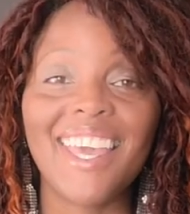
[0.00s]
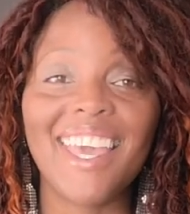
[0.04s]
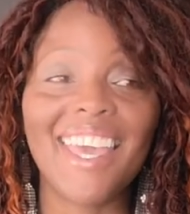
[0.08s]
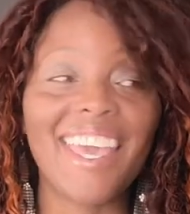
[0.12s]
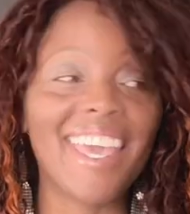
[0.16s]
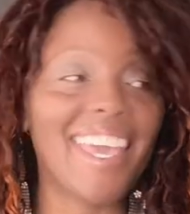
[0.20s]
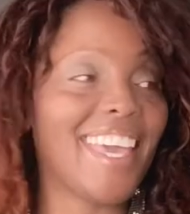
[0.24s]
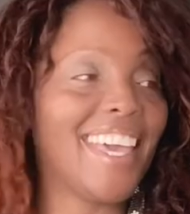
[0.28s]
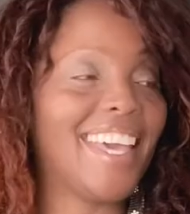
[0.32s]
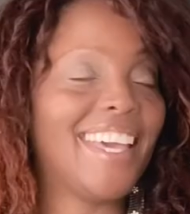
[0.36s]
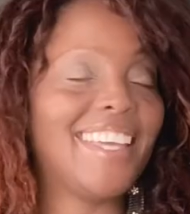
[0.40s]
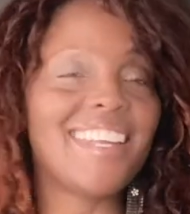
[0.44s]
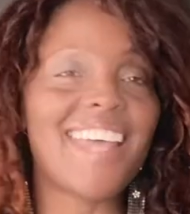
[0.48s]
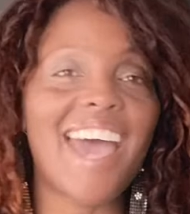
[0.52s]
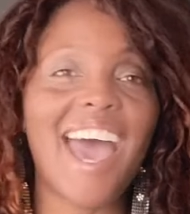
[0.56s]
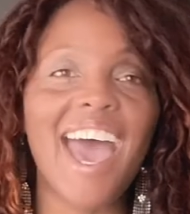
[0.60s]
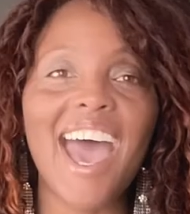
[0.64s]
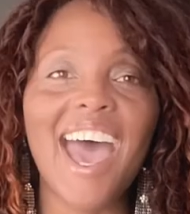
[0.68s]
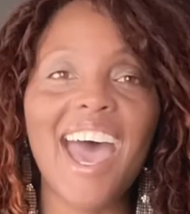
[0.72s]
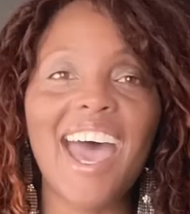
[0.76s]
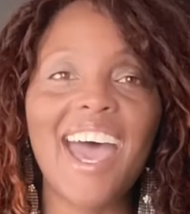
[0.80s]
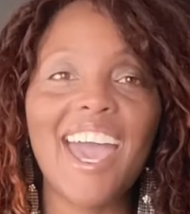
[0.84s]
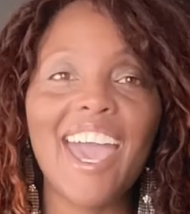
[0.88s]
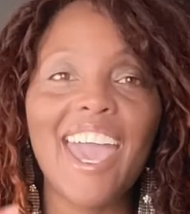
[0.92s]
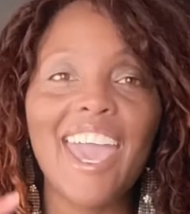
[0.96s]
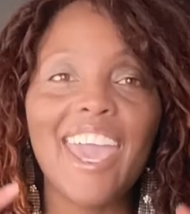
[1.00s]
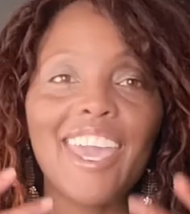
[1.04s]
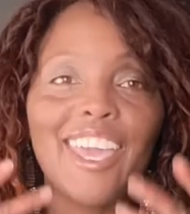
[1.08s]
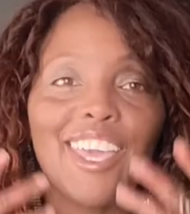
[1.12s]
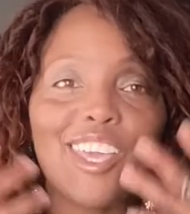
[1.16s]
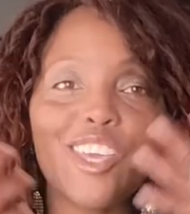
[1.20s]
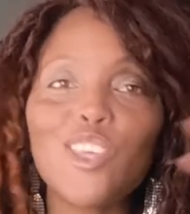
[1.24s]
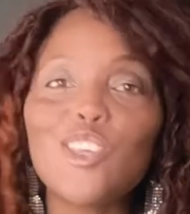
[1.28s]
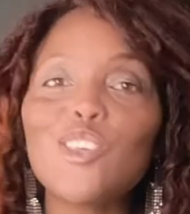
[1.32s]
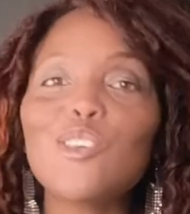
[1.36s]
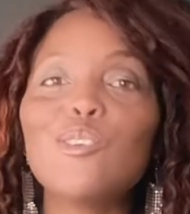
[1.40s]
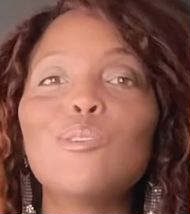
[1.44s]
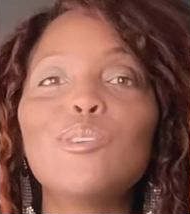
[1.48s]
And I
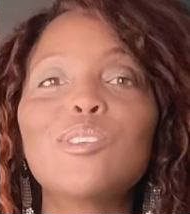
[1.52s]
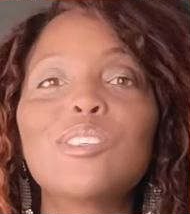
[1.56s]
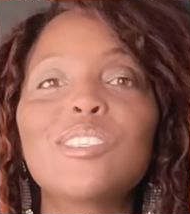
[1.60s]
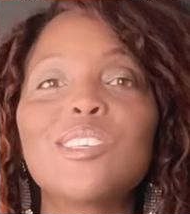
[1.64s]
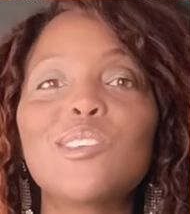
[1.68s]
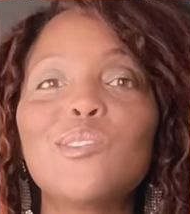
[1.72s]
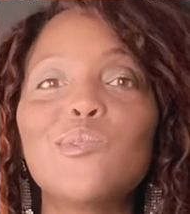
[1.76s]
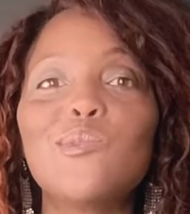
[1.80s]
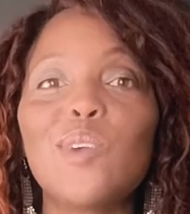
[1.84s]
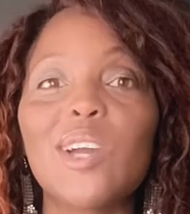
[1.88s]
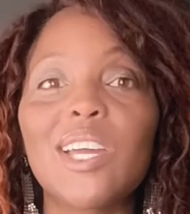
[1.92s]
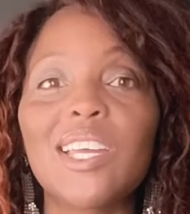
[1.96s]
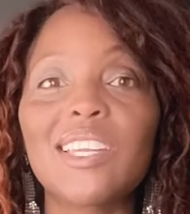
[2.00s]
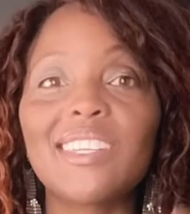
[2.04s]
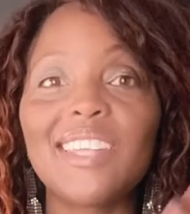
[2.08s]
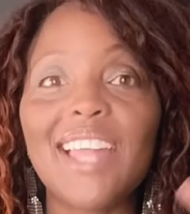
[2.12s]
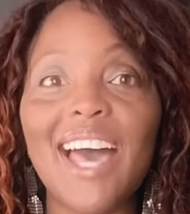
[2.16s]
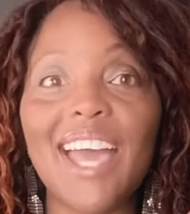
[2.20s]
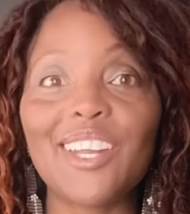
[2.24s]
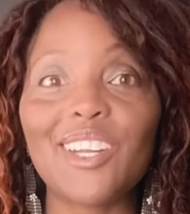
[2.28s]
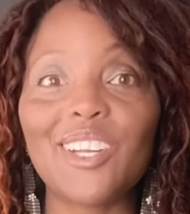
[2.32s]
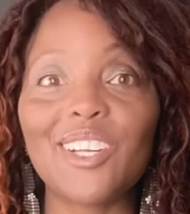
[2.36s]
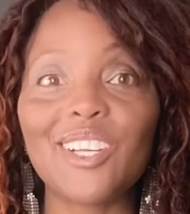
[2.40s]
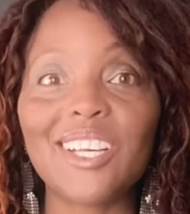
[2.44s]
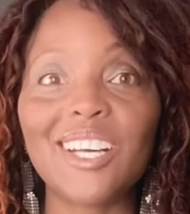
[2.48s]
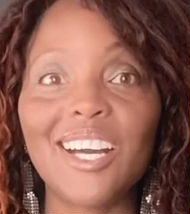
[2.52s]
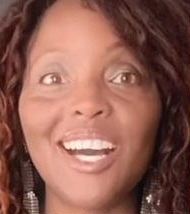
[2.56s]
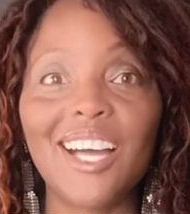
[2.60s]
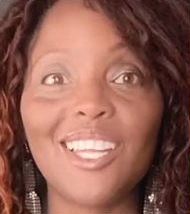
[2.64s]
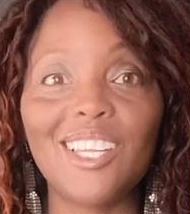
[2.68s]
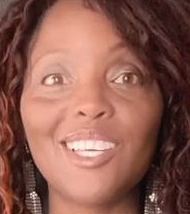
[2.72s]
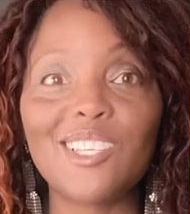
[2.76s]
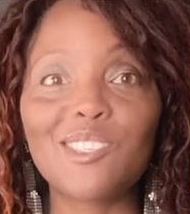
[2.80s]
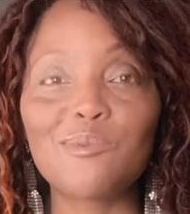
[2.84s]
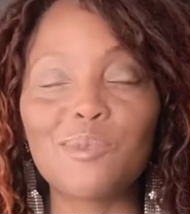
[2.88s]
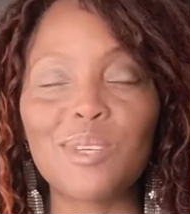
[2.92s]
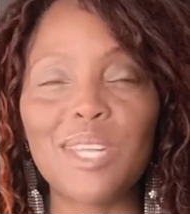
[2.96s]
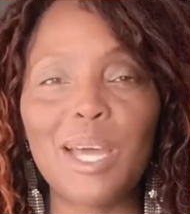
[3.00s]
usually wear lighter
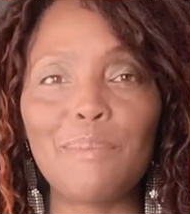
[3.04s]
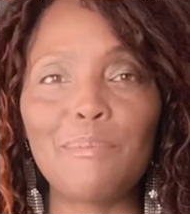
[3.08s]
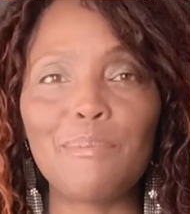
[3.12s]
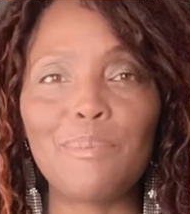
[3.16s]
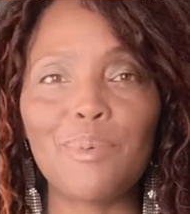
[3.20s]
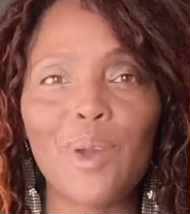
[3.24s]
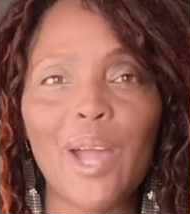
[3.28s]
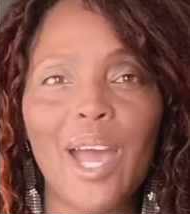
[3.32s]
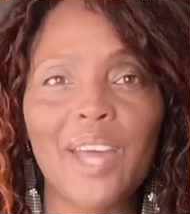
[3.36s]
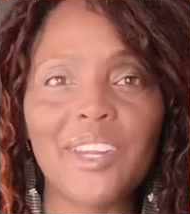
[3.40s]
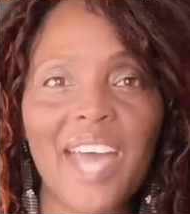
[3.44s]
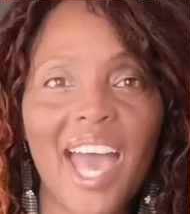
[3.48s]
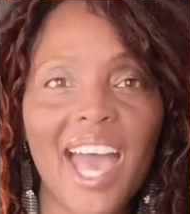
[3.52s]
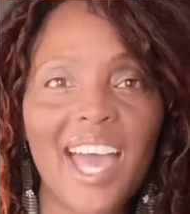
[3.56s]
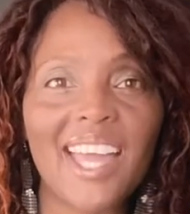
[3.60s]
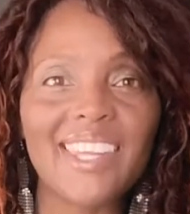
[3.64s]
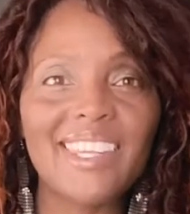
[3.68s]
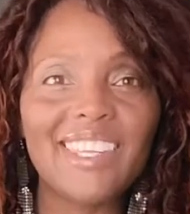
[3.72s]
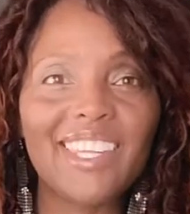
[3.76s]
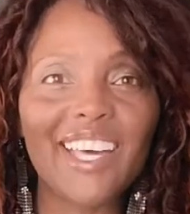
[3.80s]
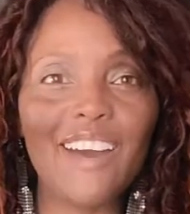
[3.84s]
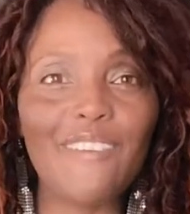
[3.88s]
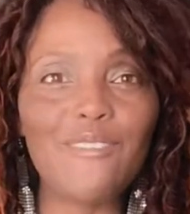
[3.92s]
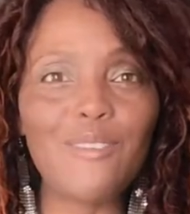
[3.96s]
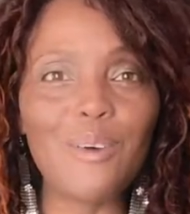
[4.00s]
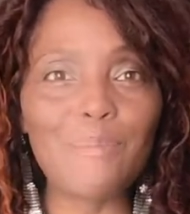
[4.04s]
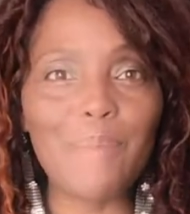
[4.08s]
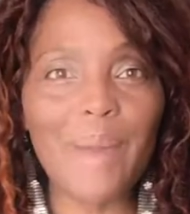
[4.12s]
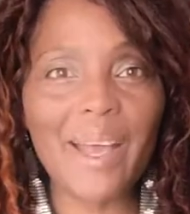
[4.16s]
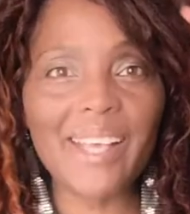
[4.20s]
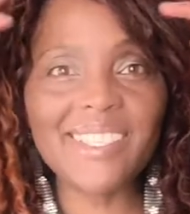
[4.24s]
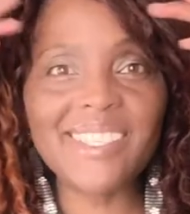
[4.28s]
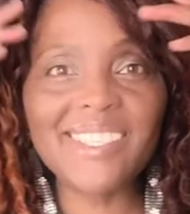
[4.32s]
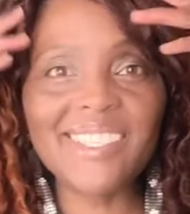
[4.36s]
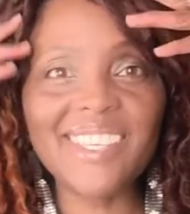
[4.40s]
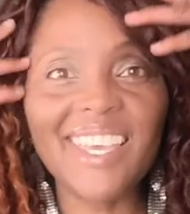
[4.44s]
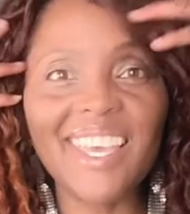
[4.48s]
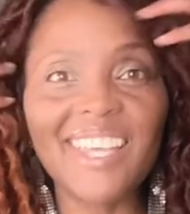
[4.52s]
colors when I'm brown. I love when my
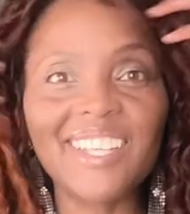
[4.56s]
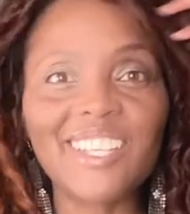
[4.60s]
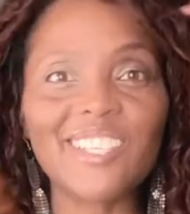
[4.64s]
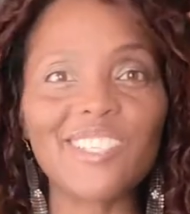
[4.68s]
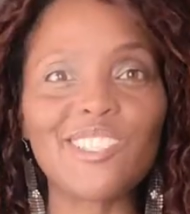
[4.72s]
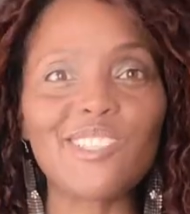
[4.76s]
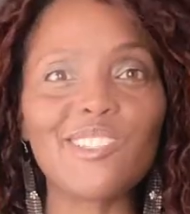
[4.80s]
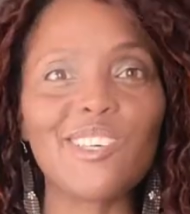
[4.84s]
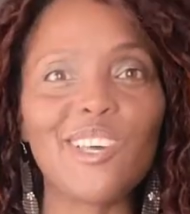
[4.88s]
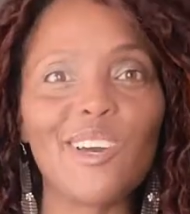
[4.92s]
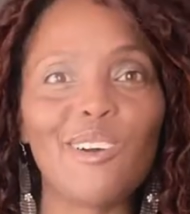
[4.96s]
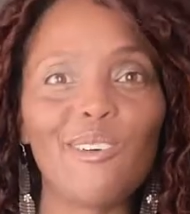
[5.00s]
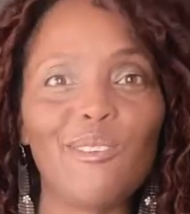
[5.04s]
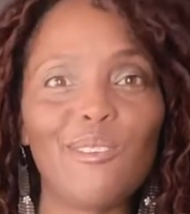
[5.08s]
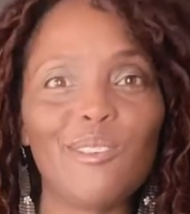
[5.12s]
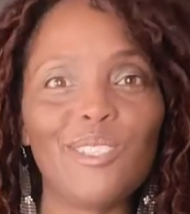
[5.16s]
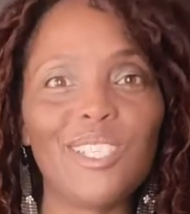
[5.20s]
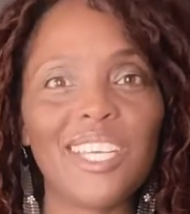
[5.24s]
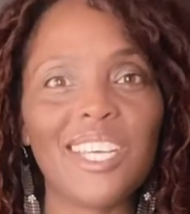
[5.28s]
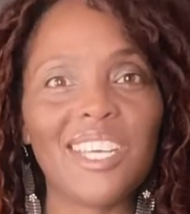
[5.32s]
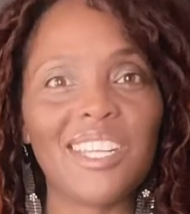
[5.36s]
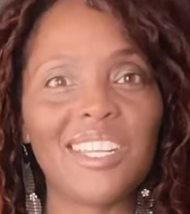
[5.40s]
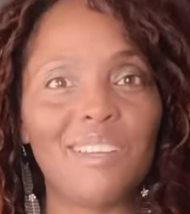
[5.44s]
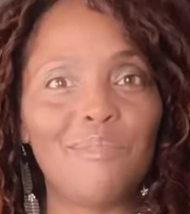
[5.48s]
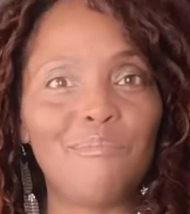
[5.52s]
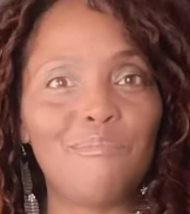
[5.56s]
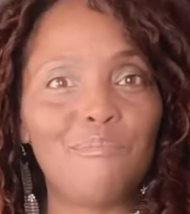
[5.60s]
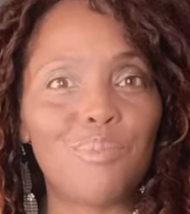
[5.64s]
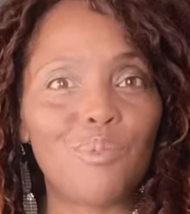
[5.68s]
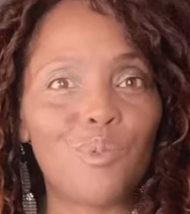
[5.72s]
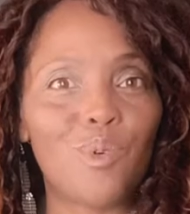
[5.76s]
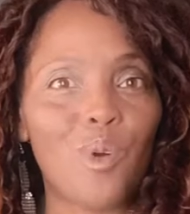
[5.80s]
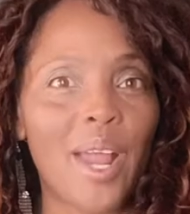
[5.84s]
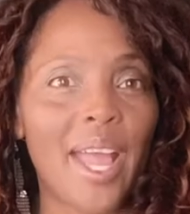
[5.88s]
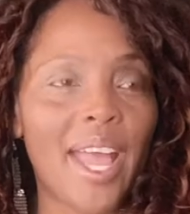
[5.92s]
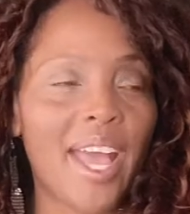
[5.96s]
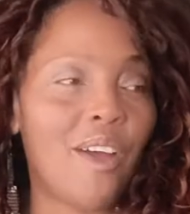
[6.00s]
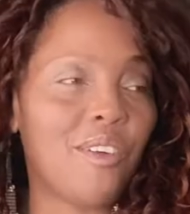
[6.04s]
skin is golden and
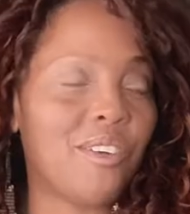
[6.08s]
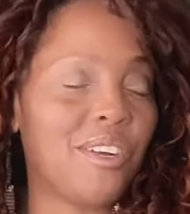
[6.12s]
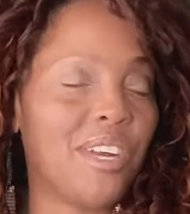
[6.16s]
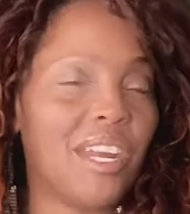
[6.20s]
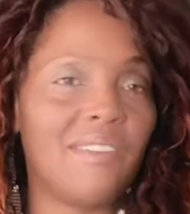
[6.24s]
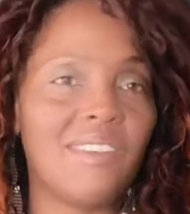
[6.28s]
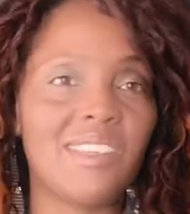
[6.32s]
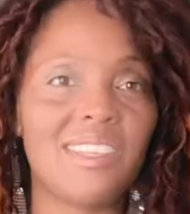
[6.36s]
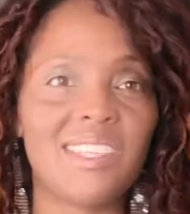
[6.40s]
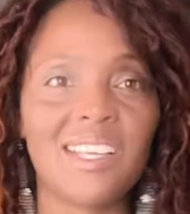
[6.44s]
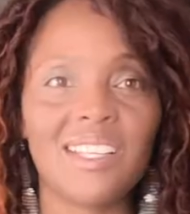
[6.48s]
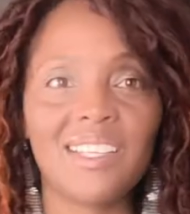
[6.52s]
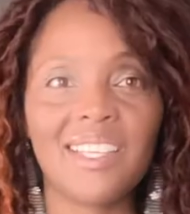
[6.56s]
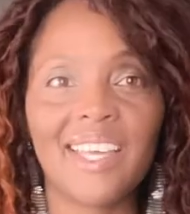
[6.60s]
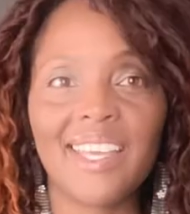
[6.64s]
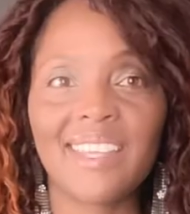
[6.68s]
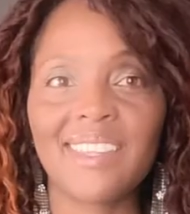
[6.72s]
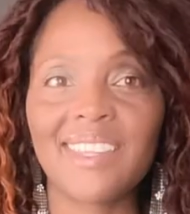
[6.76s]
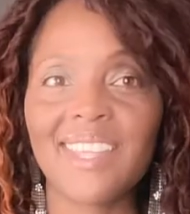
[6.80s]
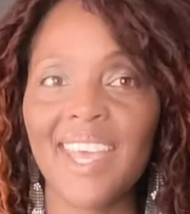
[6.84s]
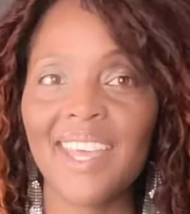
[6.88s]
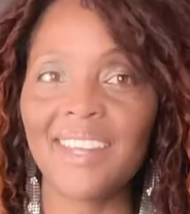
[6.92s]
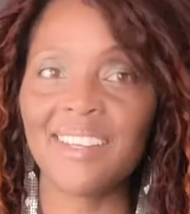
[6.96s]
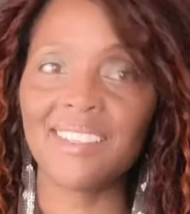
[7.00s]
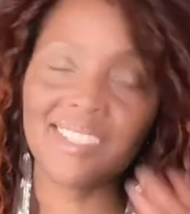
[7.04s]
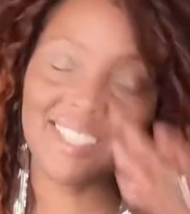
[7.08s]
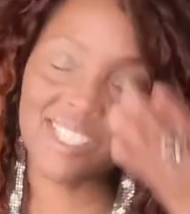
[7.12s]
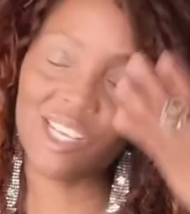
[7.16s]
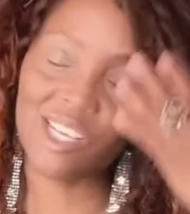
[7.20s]
brown and everything like that. And